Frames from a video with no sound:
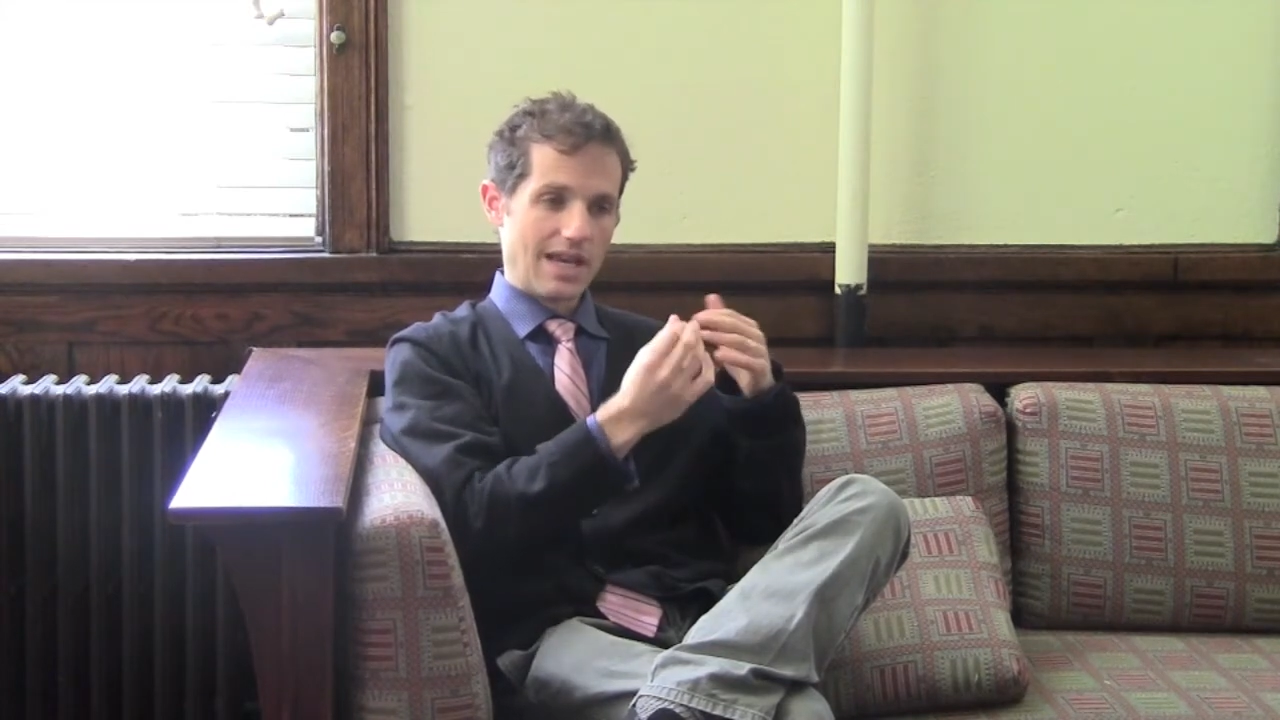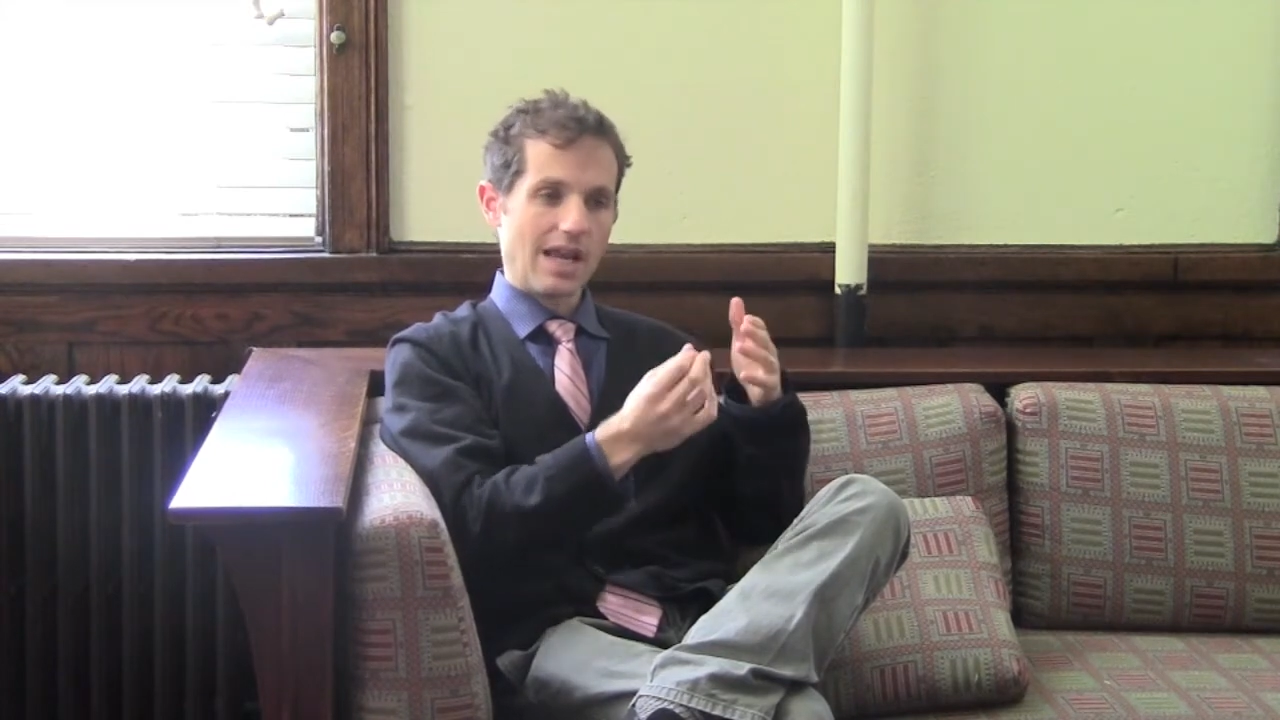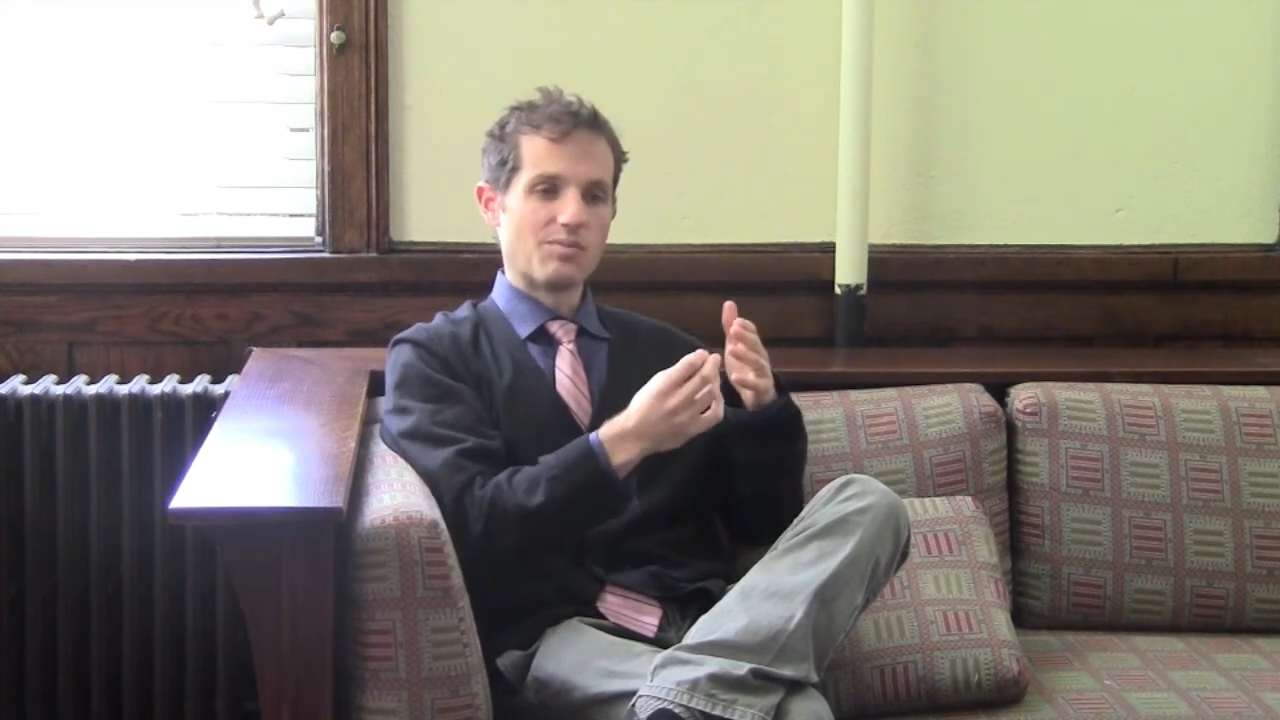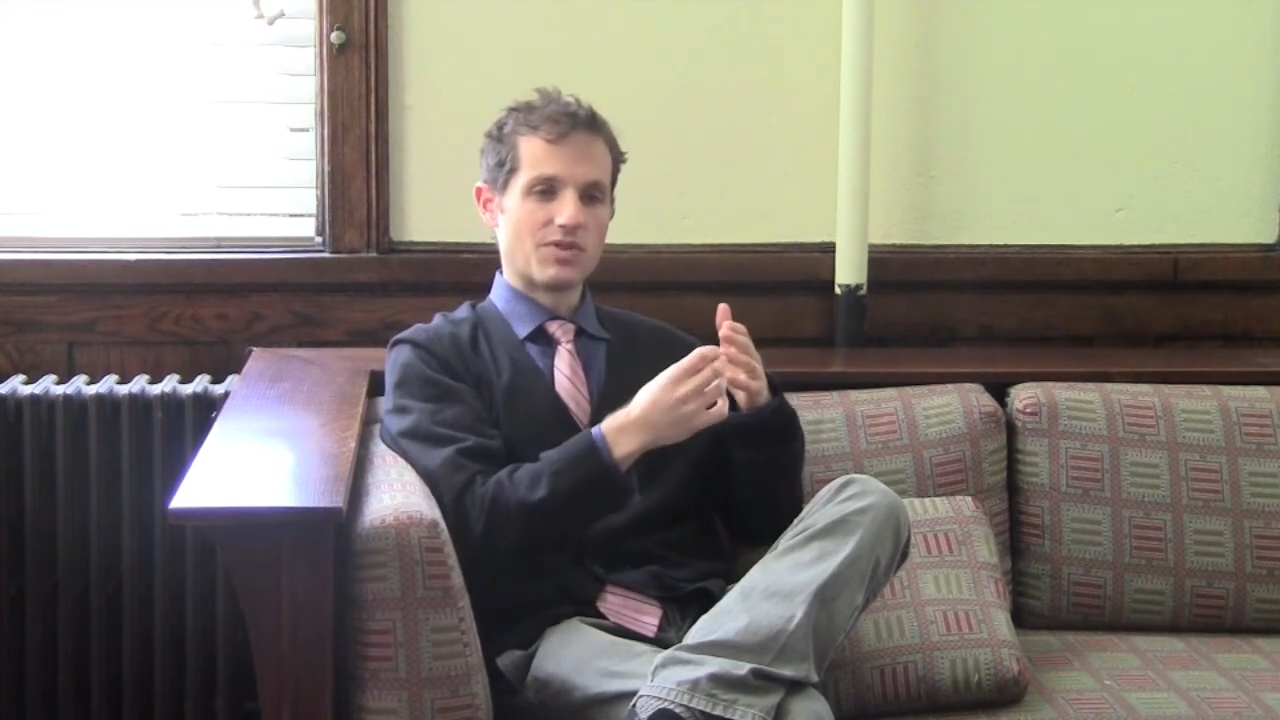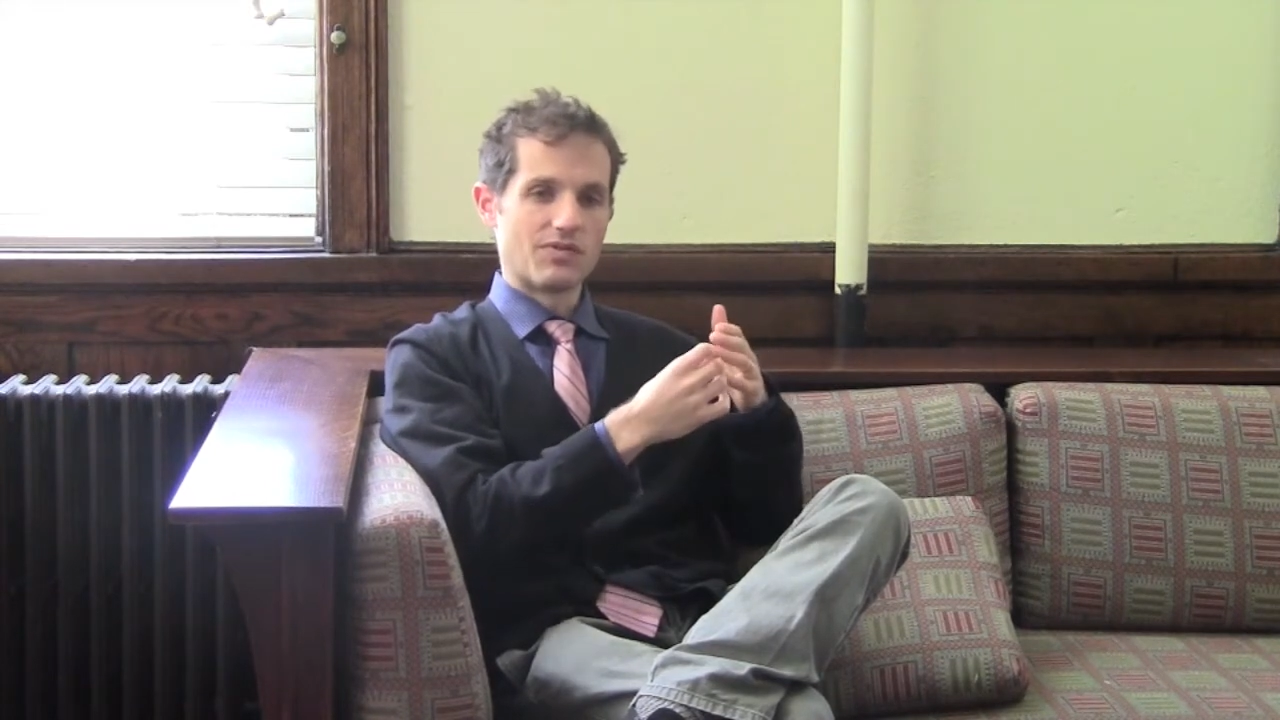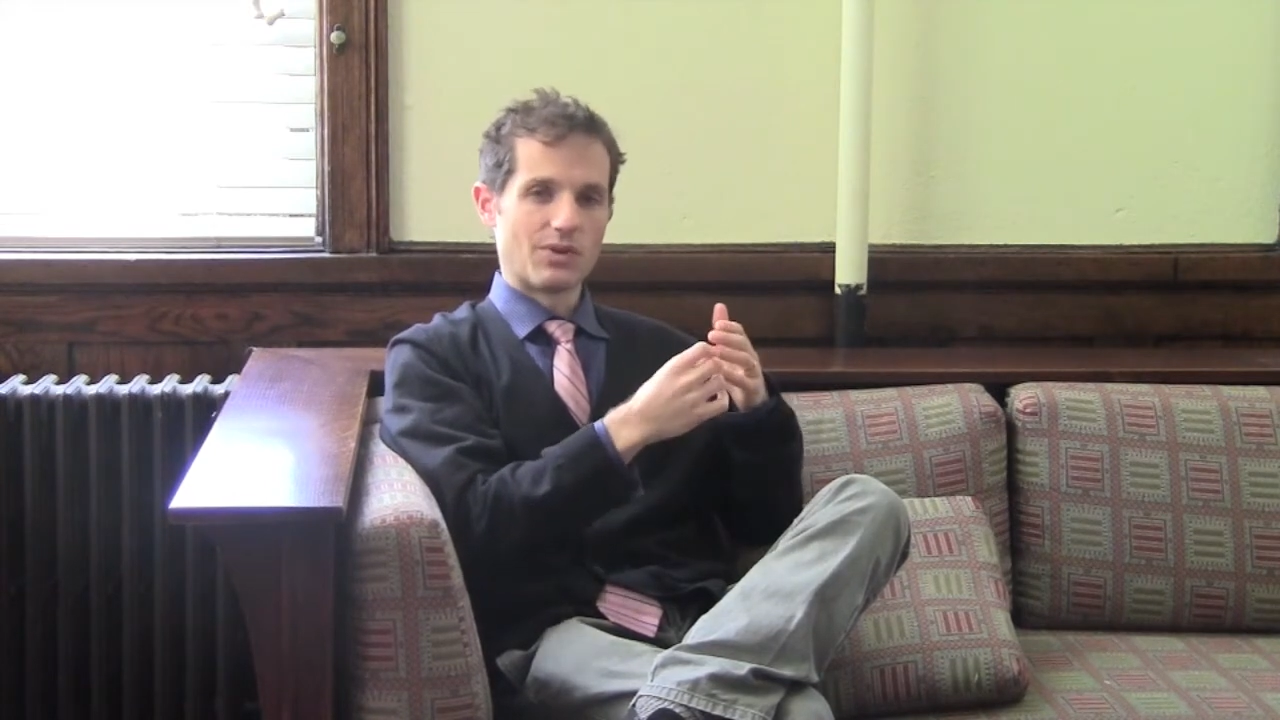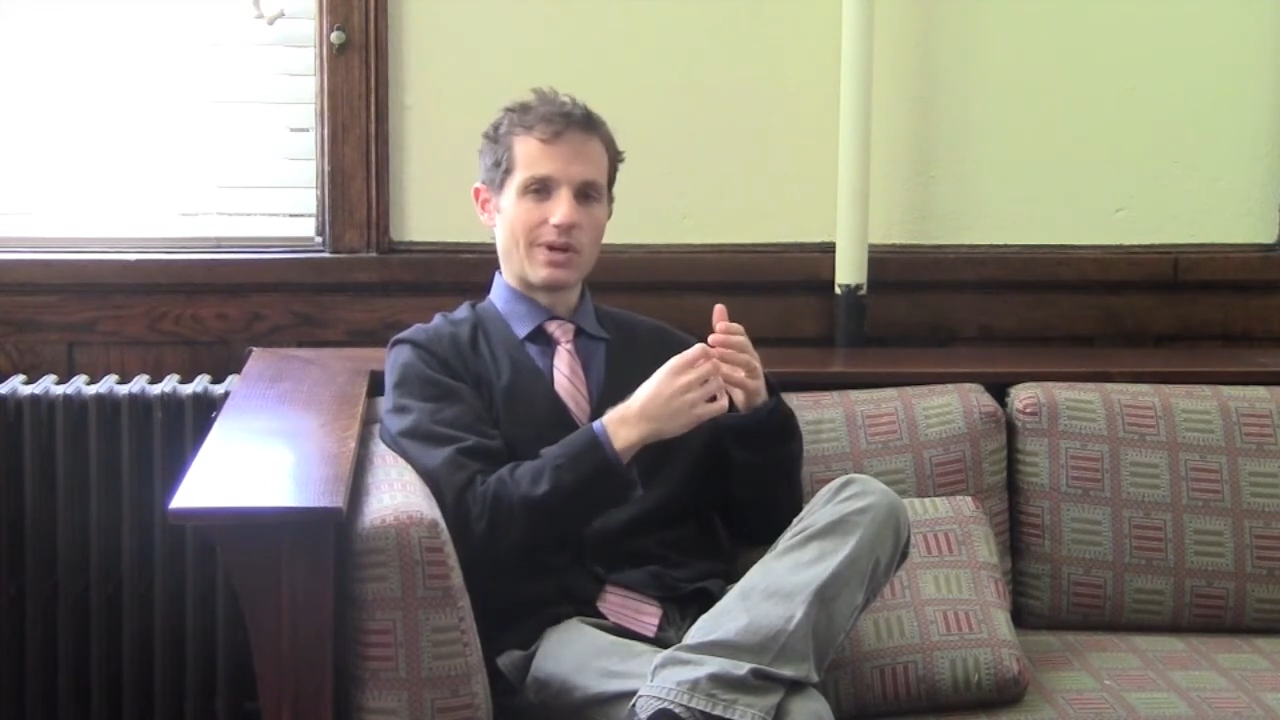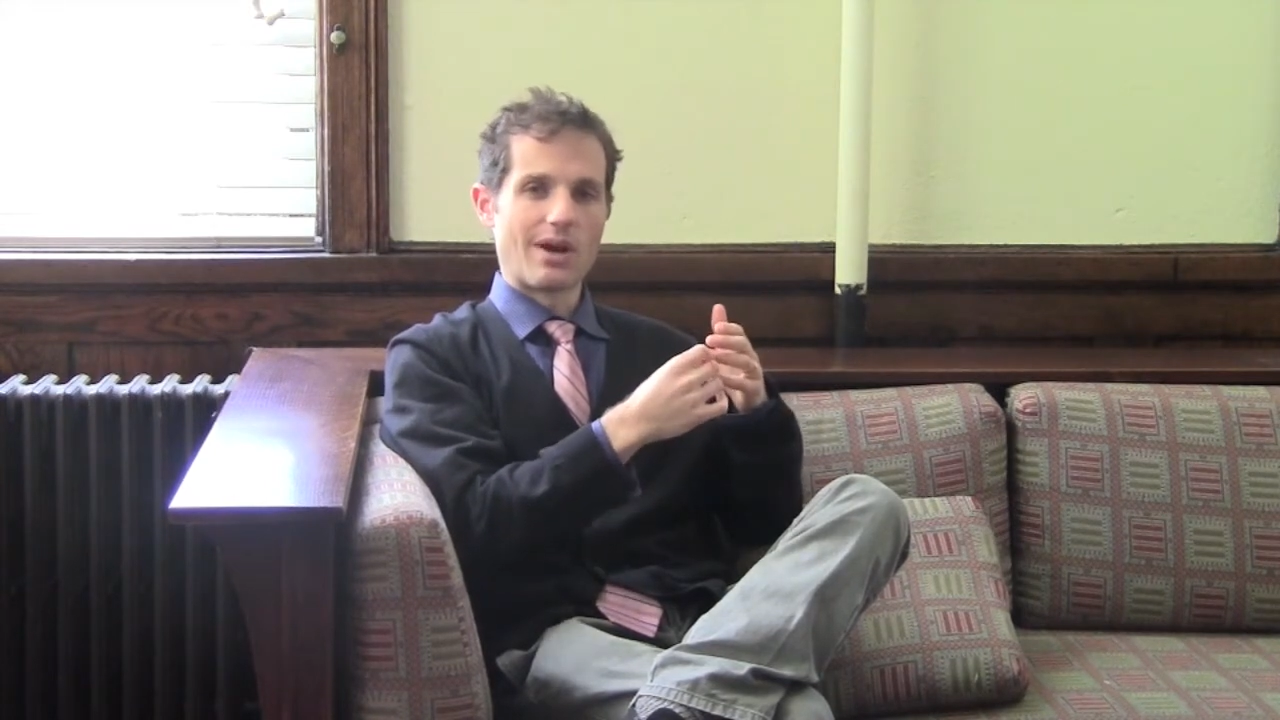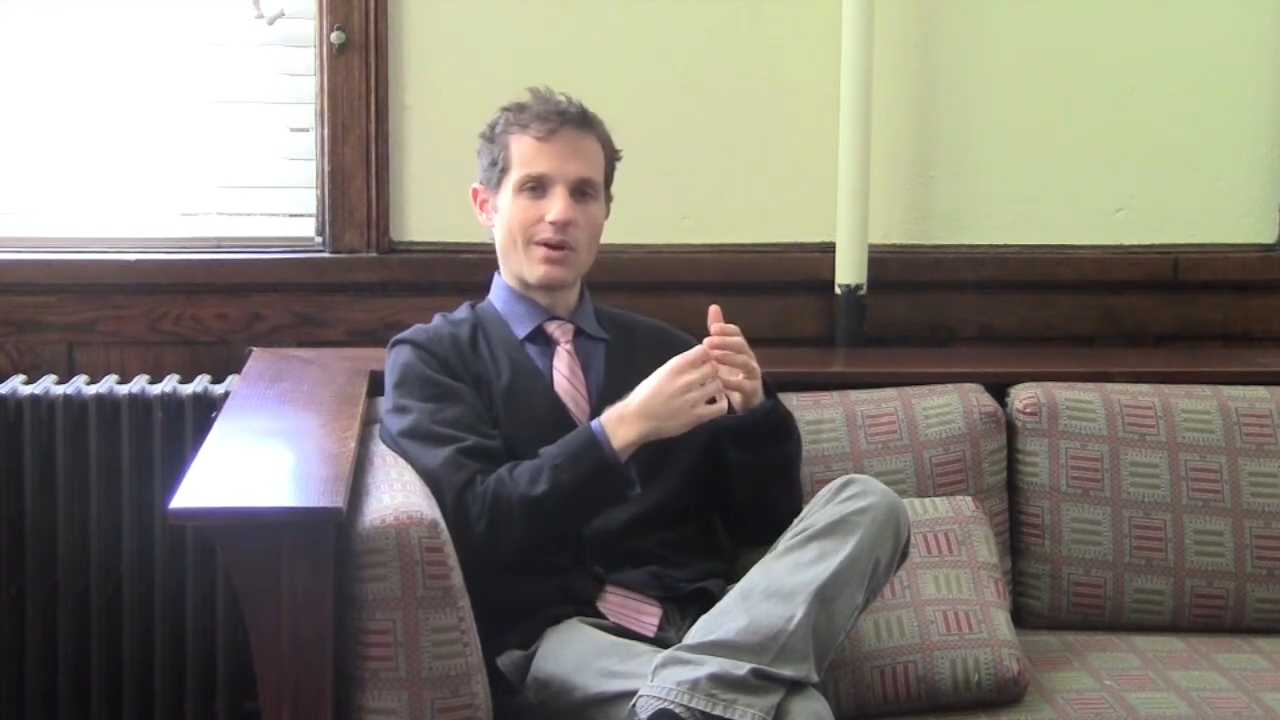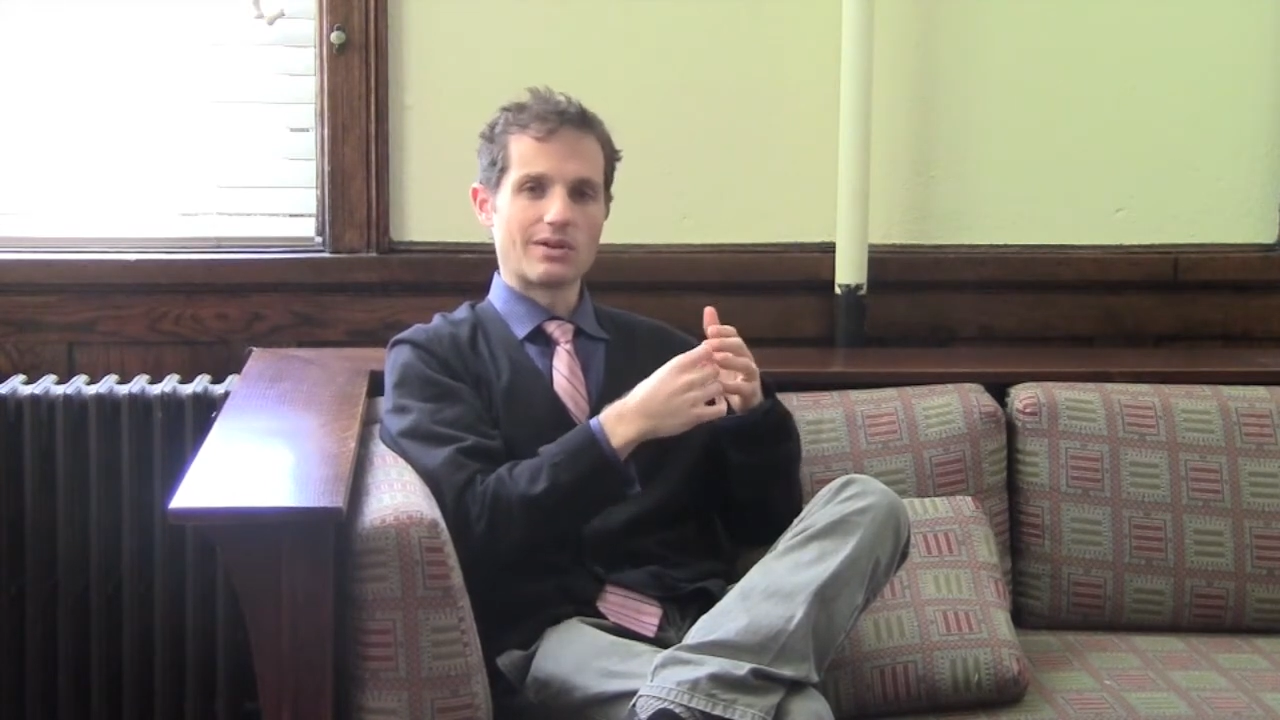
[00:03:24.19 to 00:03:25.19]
in the names of